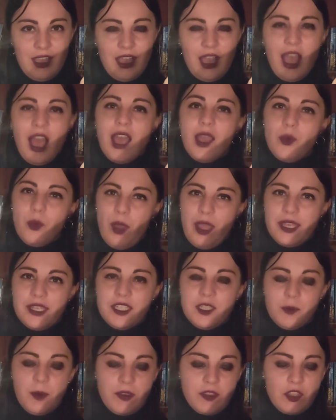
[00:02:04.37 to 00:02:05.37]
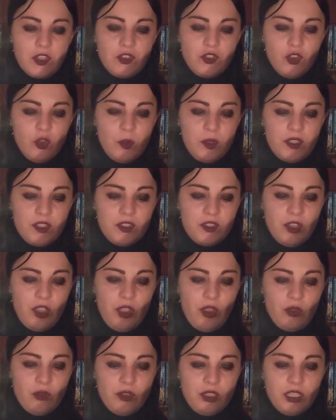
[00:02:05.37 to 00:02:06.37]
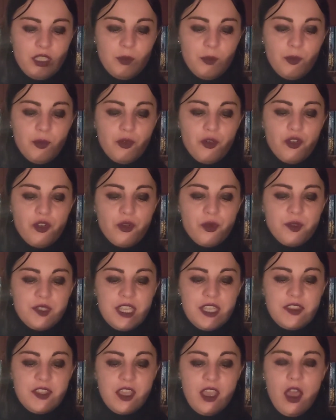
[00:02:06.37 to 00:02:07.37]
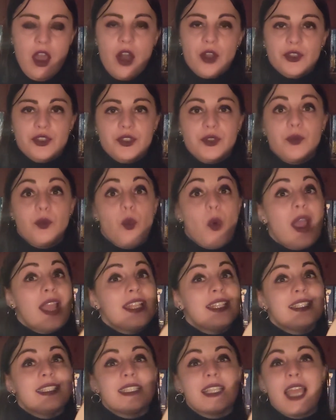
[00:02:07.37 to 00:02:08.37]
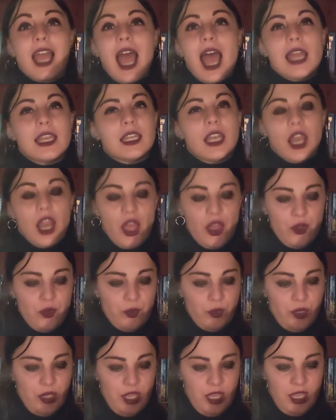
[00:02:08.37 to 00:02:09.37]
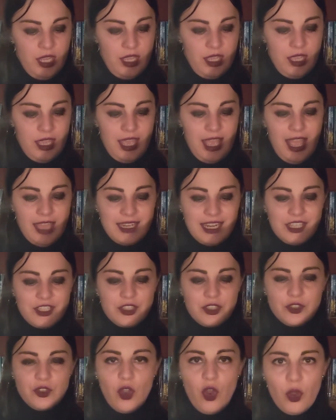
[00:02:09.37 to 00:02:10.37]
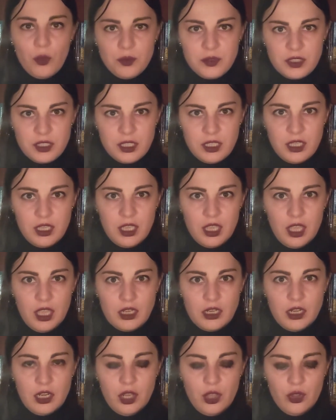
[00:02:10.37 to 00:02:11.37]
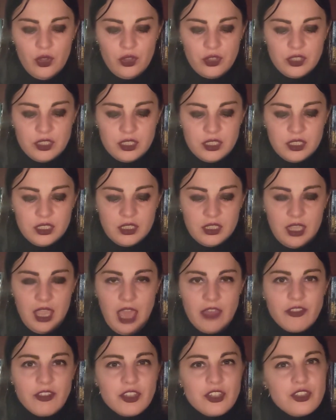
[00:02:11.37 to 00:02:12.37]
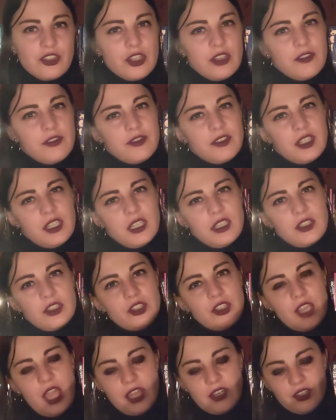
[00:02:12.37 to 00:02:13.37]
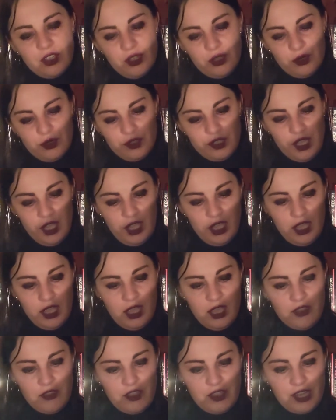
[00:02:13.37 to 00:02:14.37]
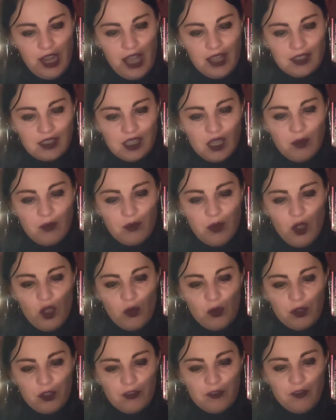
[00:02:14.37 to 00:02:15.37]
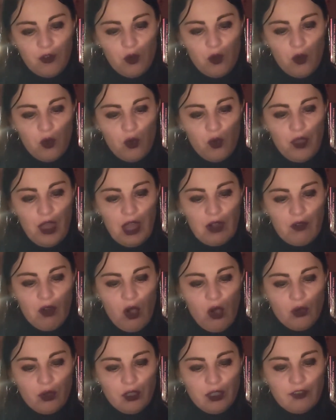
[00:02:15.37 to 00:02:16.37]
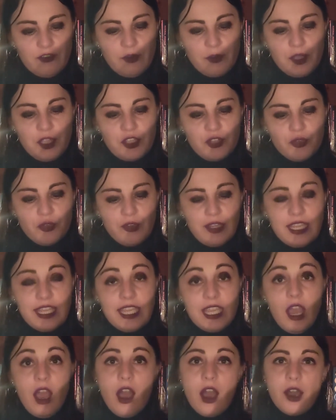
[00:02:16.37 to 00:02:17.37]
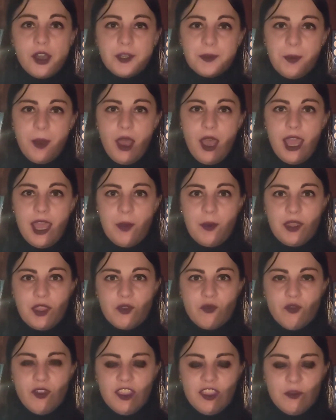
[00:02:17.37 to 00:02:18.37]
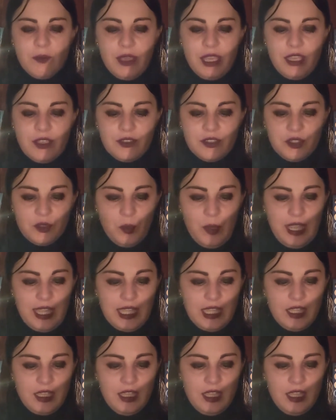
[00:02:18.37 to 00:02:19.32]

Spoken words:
I went by the druid stone that brewed in the garden white and lone, and I stopped and looked at the shifting shadows that at some moments fall thereon from the tree hard by with a rhythmic swing,